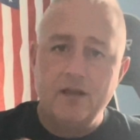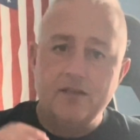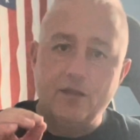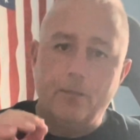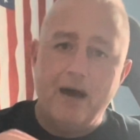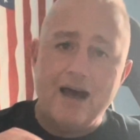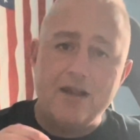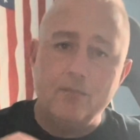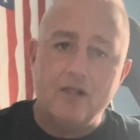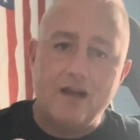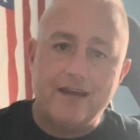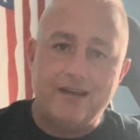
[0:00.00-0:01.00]
The bottom
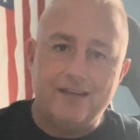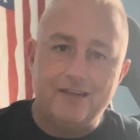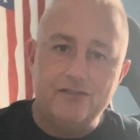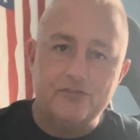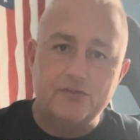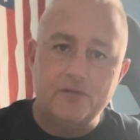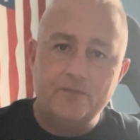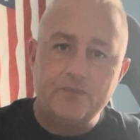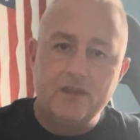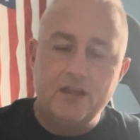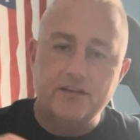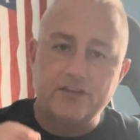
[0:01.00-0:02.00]
line is
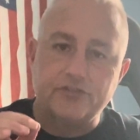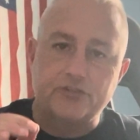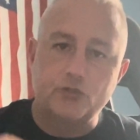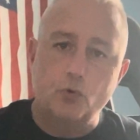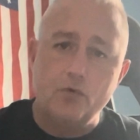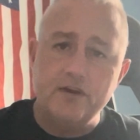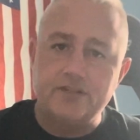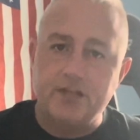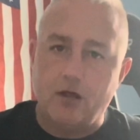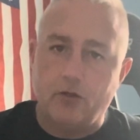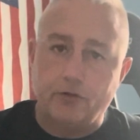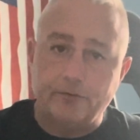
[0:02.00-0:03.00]
as a
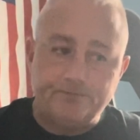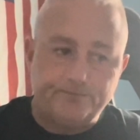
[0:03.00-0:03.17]
storyteller